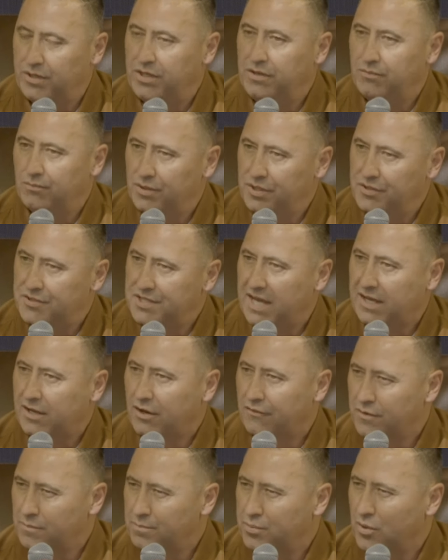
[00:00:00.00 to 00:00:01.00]
when you take
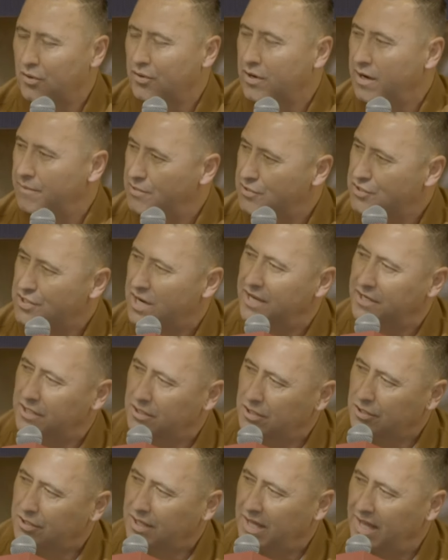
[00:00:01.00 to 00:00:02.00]
over a program, you're trying to
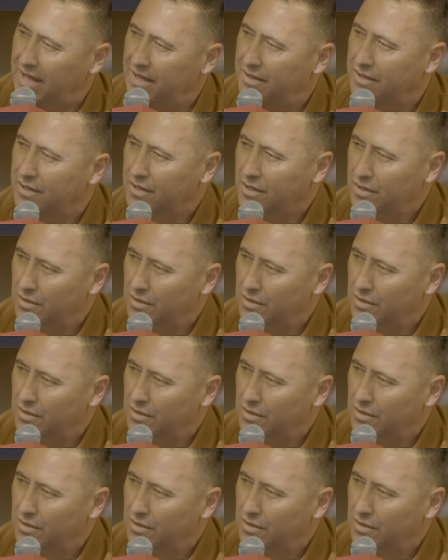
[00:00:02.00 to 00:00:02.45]
look at